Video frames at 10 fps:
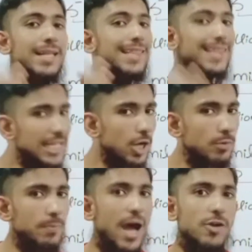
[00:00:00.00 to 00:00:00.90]
None of
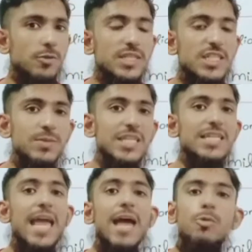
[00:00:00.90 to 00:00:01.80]
the part of the
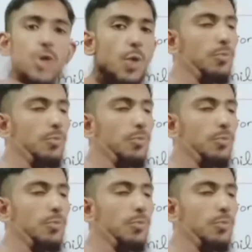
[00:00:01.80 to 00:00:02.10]
speech have no